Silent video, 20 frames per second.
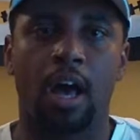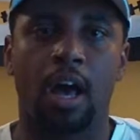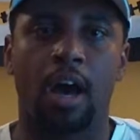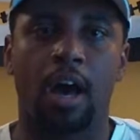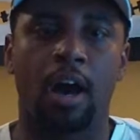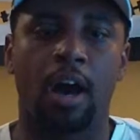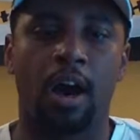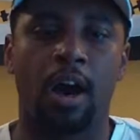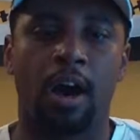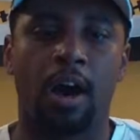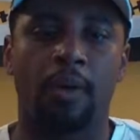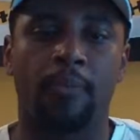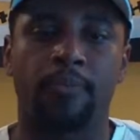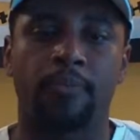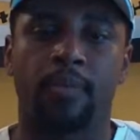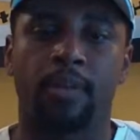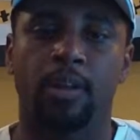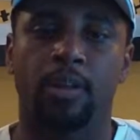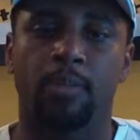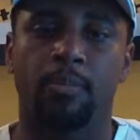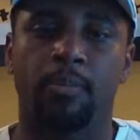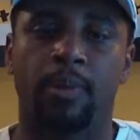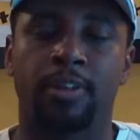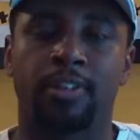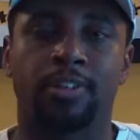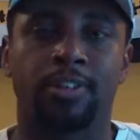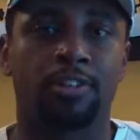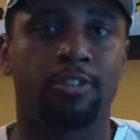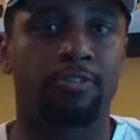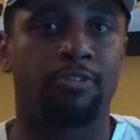Uh, make
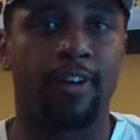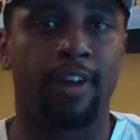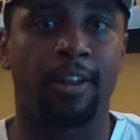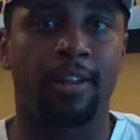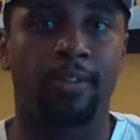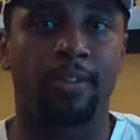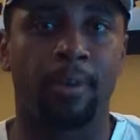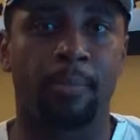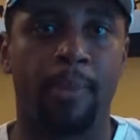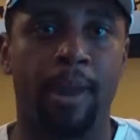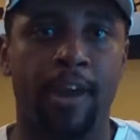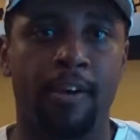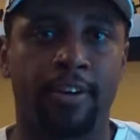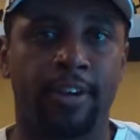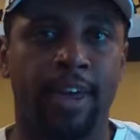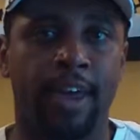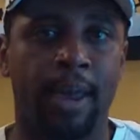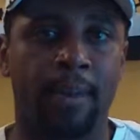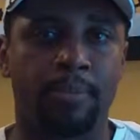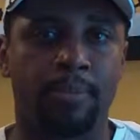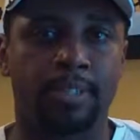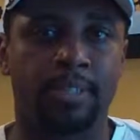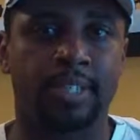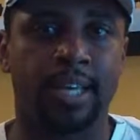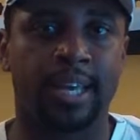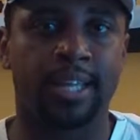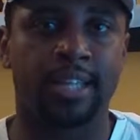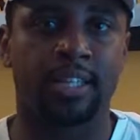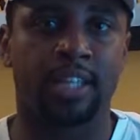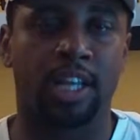sure you follow the Married Gamers
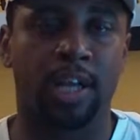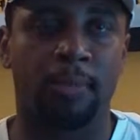at